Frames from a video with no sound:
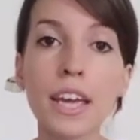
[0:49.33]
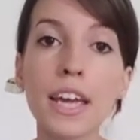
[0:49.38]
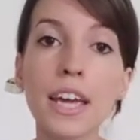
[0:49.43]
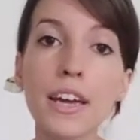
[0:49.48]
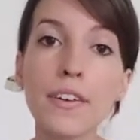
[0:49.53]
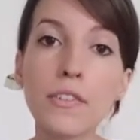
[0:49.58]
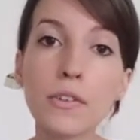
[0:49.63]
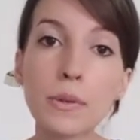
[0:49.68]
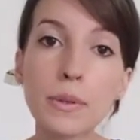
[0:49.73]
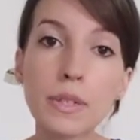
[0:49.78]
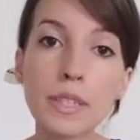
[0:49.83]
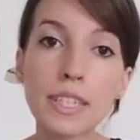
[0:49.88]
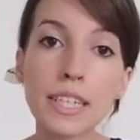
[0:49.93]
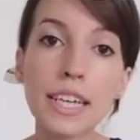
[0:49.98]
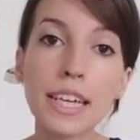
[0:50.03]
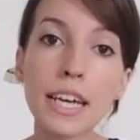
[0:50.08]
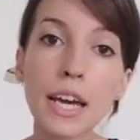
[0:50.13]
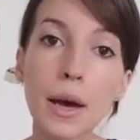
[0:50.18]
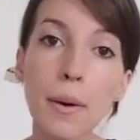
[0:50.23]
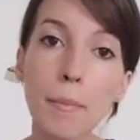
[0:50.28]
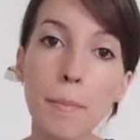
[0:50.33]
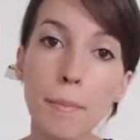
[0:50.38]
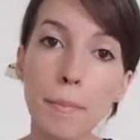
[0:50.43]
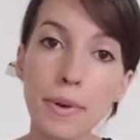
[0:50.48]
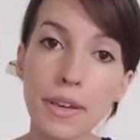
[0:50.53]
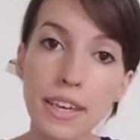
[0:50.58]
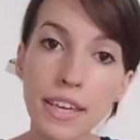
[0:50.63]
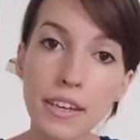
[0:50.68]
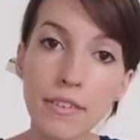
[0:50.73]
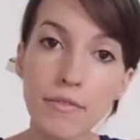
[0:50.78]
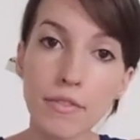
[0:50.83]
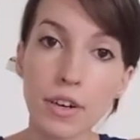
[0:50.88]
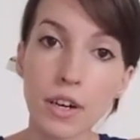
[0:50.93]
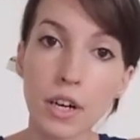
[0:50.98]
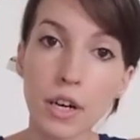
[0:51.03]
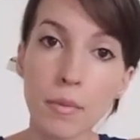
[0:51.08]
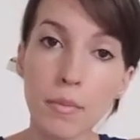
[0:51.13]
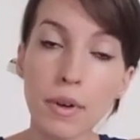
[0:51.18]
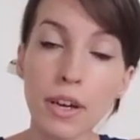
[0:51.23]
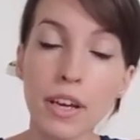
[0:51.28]
If you see a be
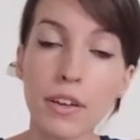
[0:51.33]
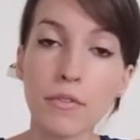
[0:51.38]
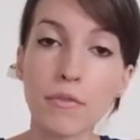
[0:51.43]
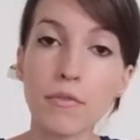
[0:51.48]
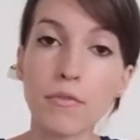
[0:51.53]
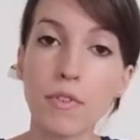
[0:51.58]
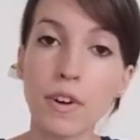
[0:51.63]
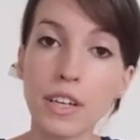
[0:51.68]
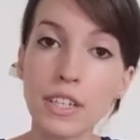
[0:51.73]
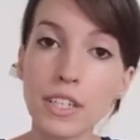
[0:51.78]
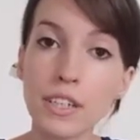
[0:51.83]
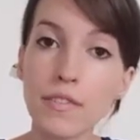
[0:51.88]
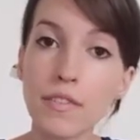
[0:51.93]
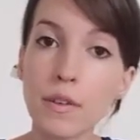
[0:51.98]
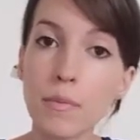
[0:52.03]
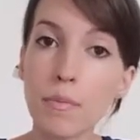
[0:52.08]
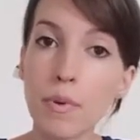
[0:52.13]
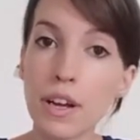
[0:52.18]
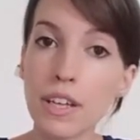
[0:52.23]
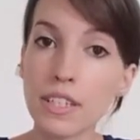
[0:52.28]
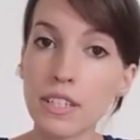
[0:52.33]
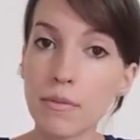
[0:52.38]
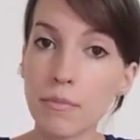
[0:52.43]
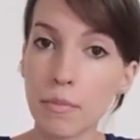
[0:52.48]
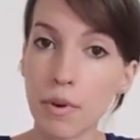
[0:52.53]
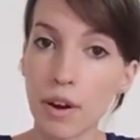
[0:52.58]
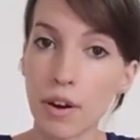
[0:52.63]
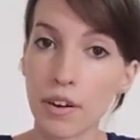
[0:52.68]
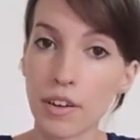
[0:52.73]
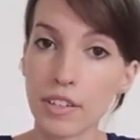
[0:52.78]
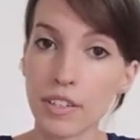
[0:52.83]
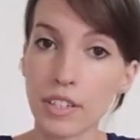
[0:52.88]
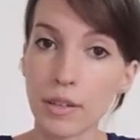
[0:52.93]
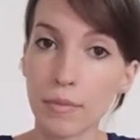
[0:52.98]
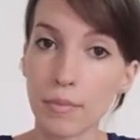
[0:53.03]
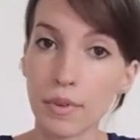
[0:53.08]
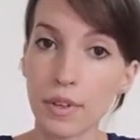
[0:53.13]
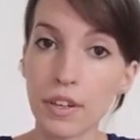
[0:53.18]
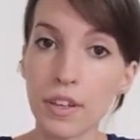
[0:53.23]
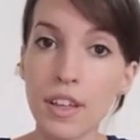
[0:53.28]
verb in front of the present
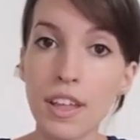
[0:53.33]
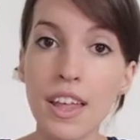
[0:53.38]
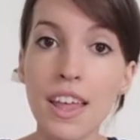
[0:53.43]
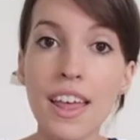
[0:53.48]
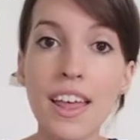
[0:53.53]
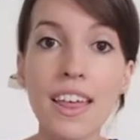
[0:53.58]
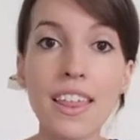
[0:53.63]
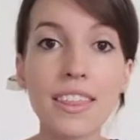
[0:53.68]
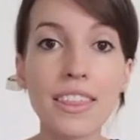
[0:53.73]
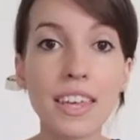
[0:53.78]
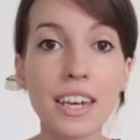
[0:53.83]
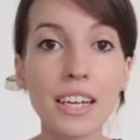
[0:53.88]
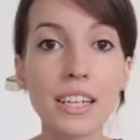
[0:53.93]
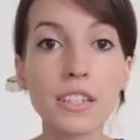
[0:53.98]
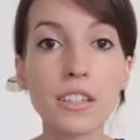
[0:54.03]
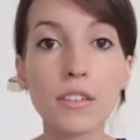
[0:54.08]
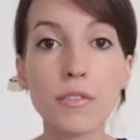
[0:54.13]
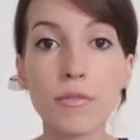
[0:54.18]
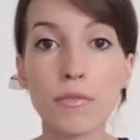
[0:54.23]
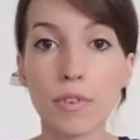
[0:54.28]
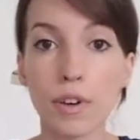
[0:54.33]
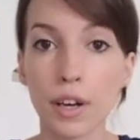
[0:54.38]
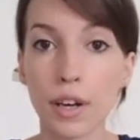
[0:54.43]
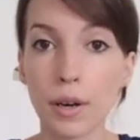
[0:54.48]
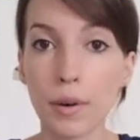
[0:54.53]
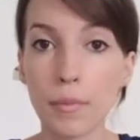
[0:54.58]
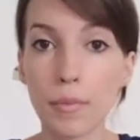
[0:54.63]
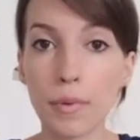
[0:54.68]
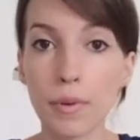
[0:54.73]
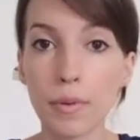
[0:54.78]
participle, then it's a verb.